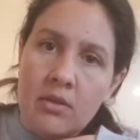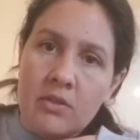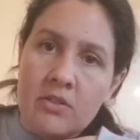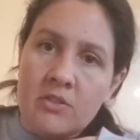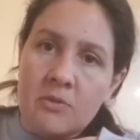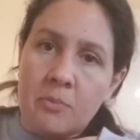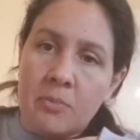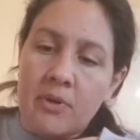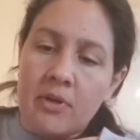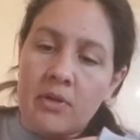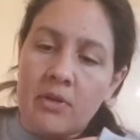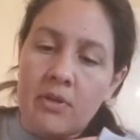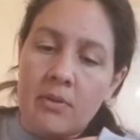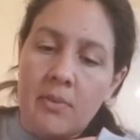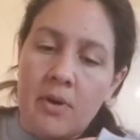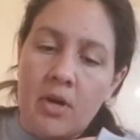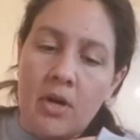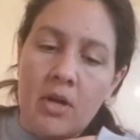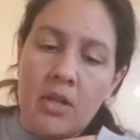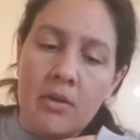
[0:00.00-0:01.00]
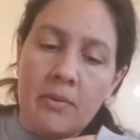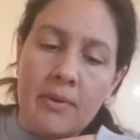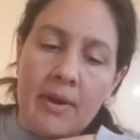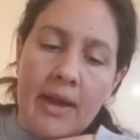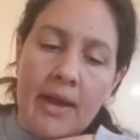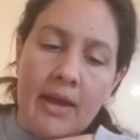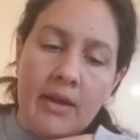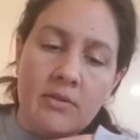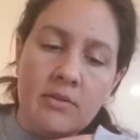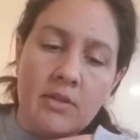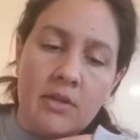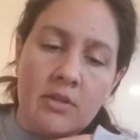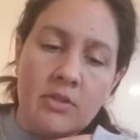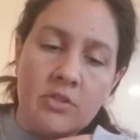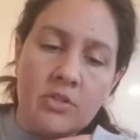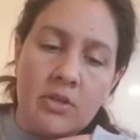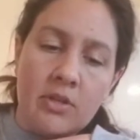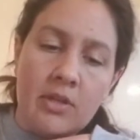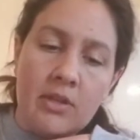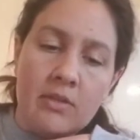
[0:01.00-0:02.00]
Sprinkle them all around, and I'll
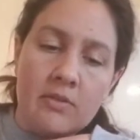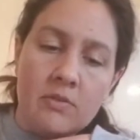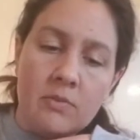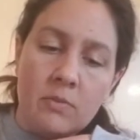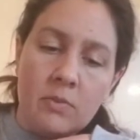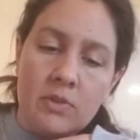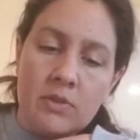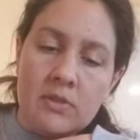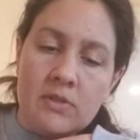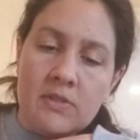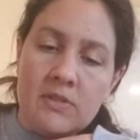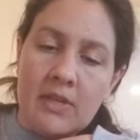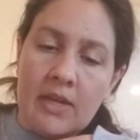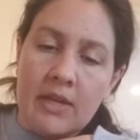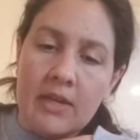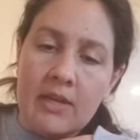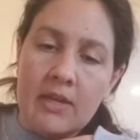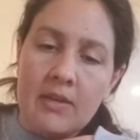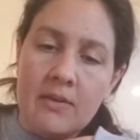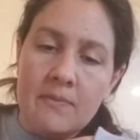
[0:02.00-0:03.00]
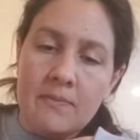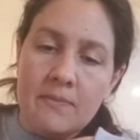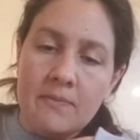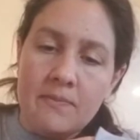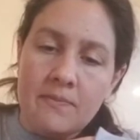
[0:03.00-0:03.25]
show you this in 1 second.